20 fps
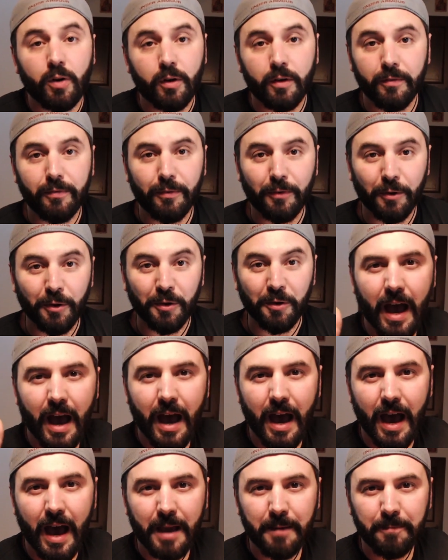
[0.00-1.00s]
for you.
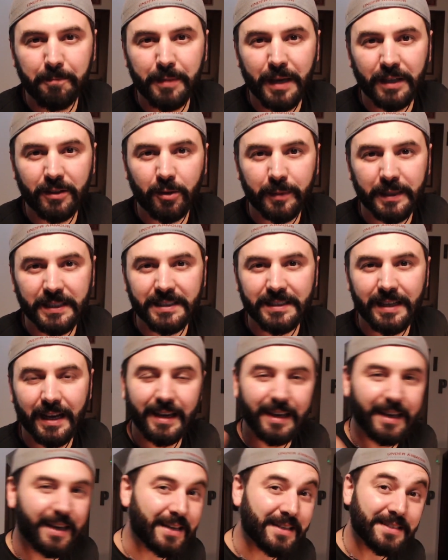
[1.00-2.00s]
I'm Pietro
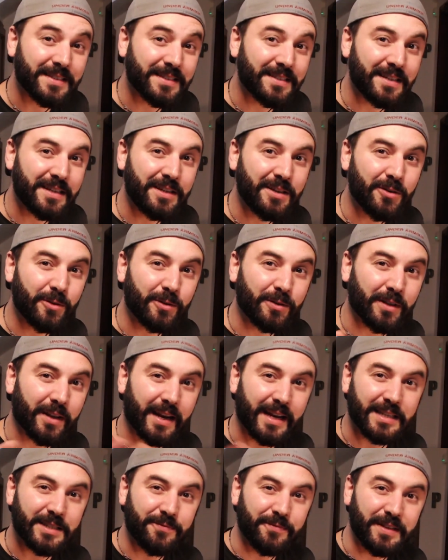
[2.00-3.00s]
Massai, and see you in the
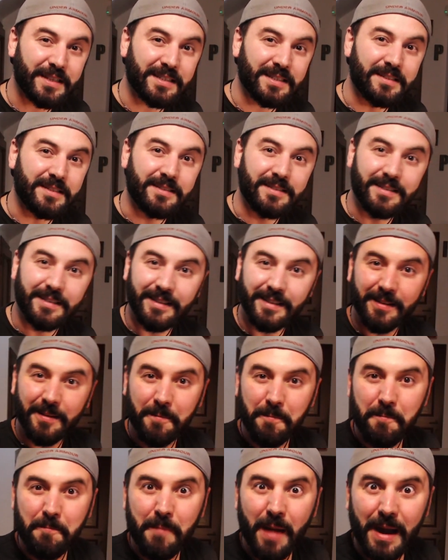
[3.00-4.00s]
next video.
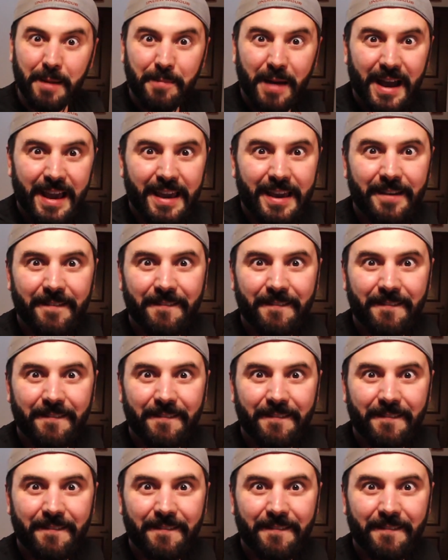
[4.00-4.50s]
Bye bye.